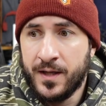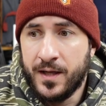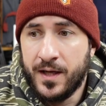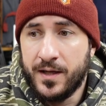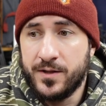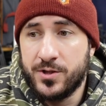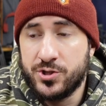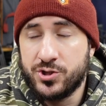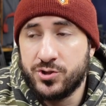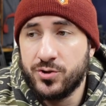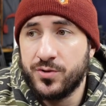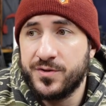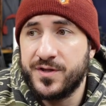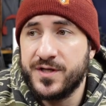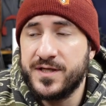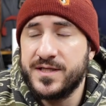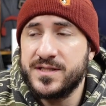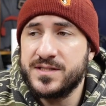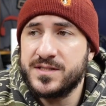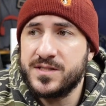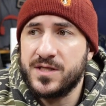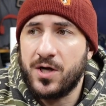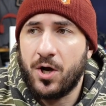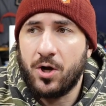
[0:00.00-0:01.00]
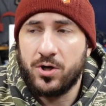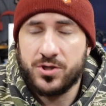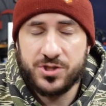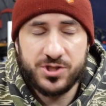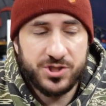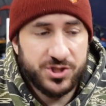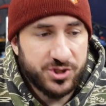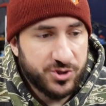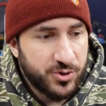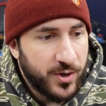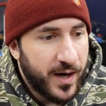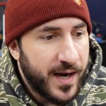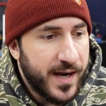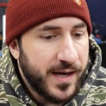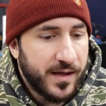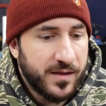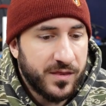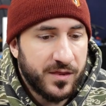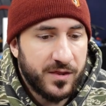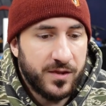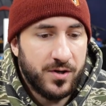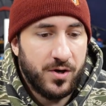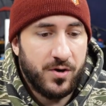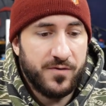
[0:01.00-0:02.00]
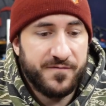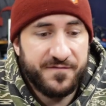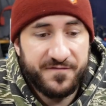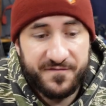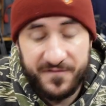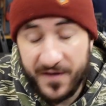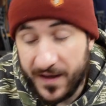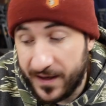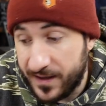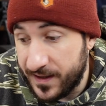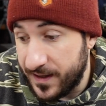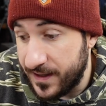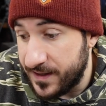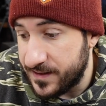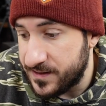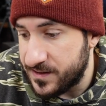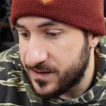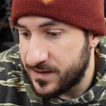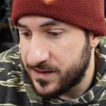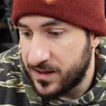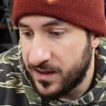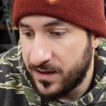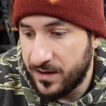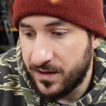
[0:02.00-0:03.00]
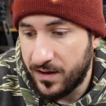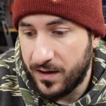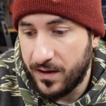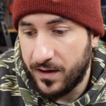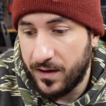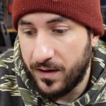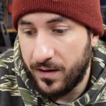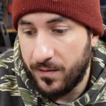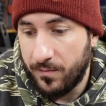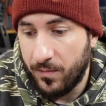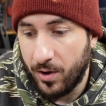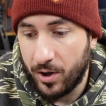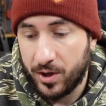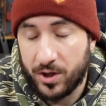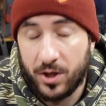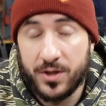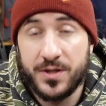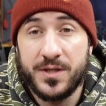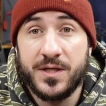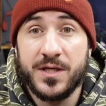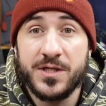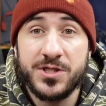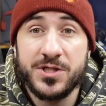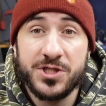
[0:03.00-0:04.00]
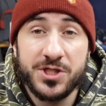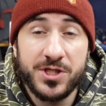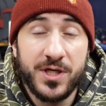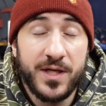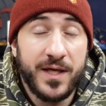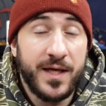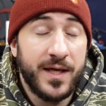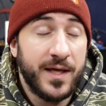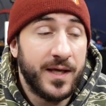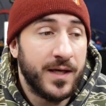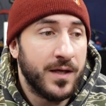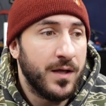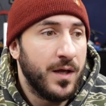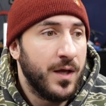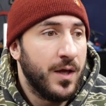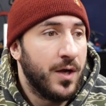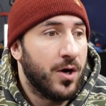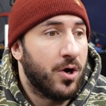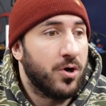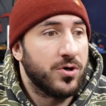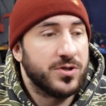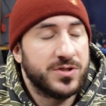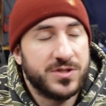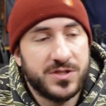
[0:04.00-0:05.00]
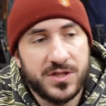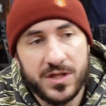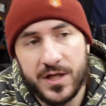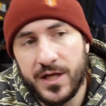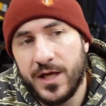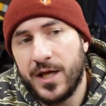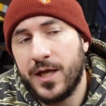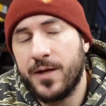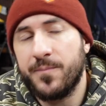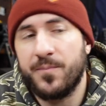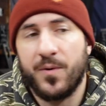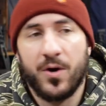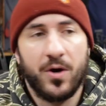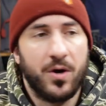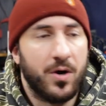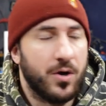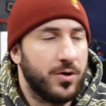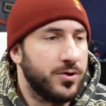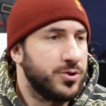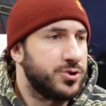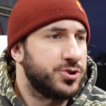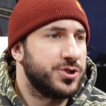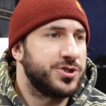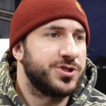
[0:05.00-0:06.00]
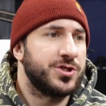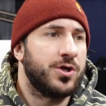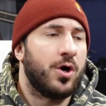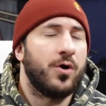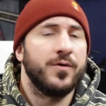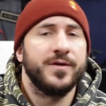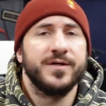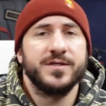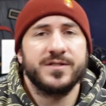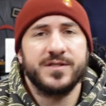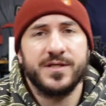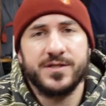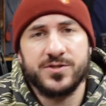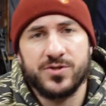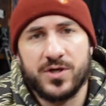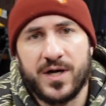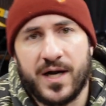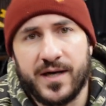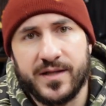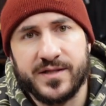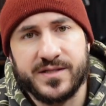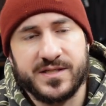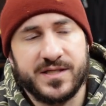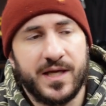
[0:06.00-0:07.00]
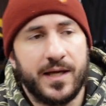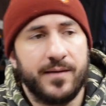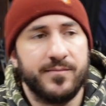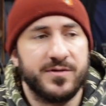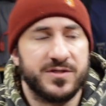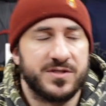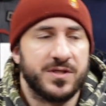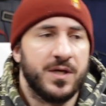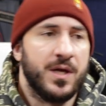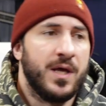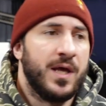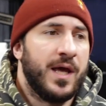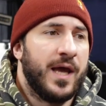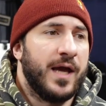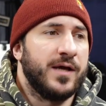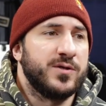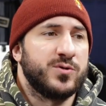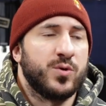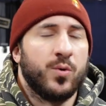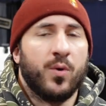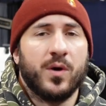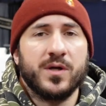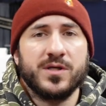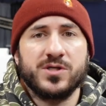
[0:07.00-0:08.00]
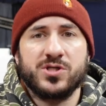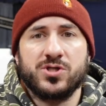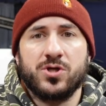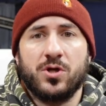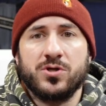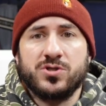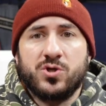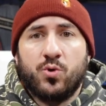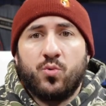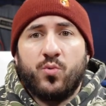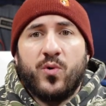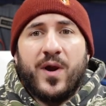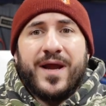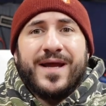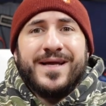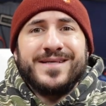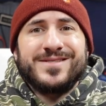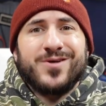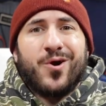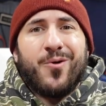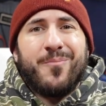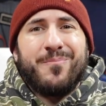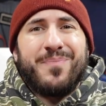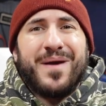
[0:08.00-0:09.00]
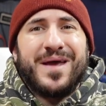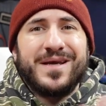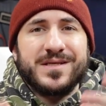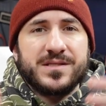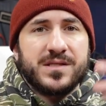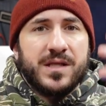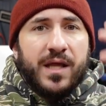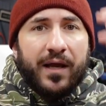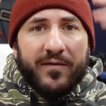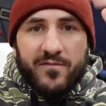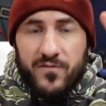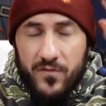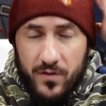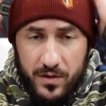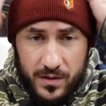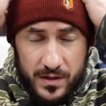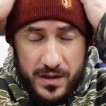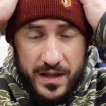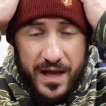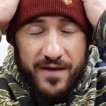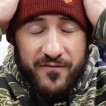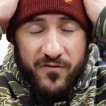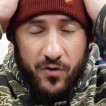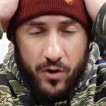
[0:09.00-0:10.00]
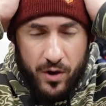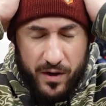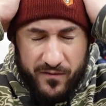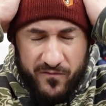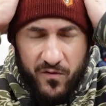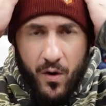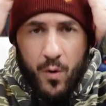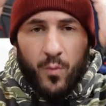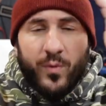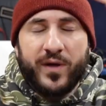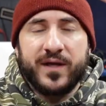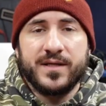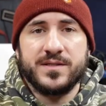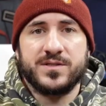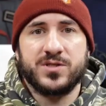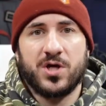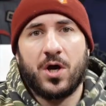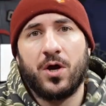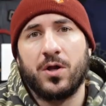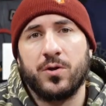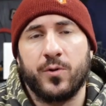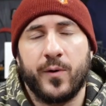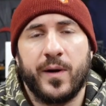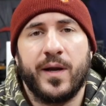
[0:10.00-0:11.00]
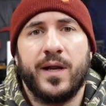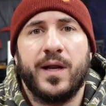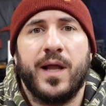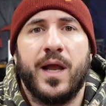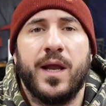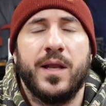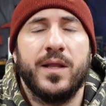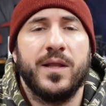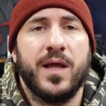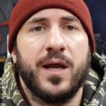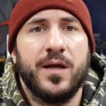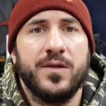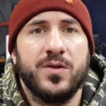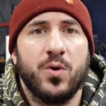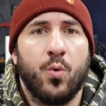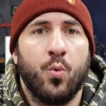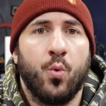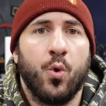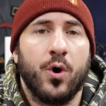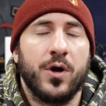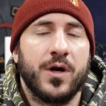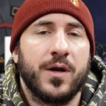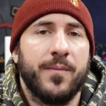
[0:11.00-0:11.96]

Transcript: And the truth is, our strength, our fitness, um, our conditioning, our sleep, our, our, nutrition, all these things are kind of the same as, as we want to start to raise our base level, level of what we can tolerate and, and the work